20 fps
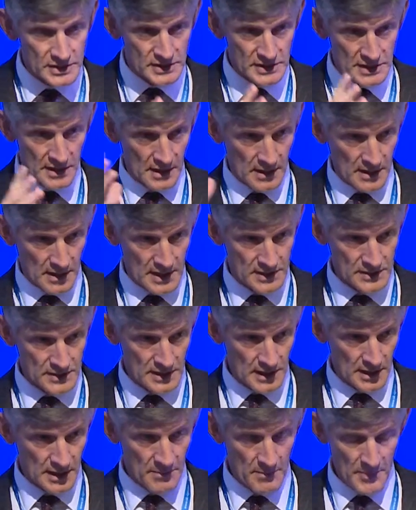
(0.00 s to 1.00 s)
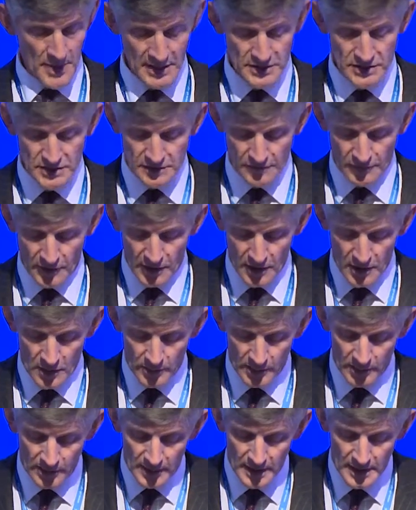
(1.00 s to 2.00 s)
It's in a, it's in a competitive
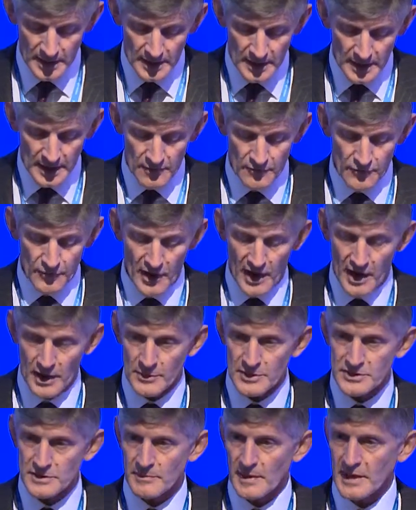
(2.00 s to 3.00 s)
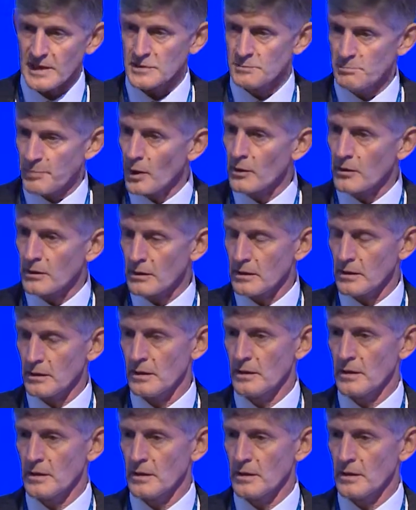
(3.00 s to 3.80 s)
global environment. It makes bulk